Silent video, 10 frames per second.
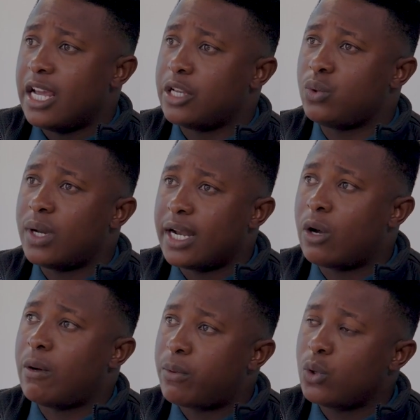as we are
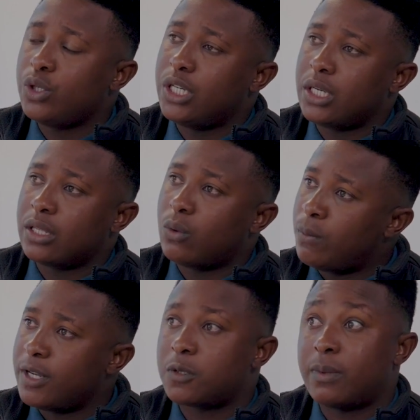now approaching the
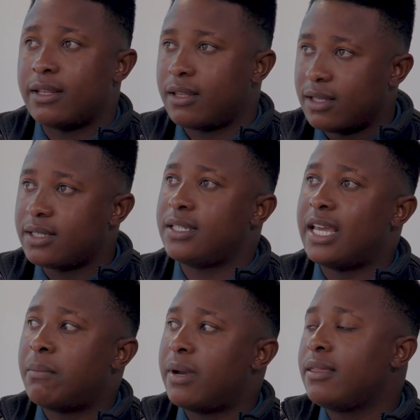Women's Month? This is
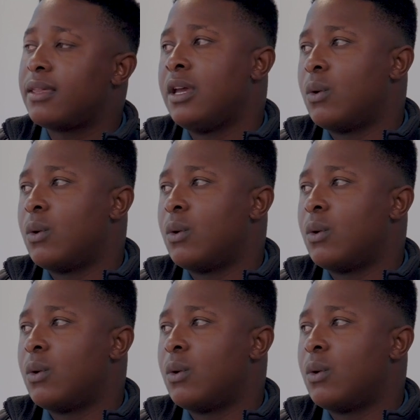their month.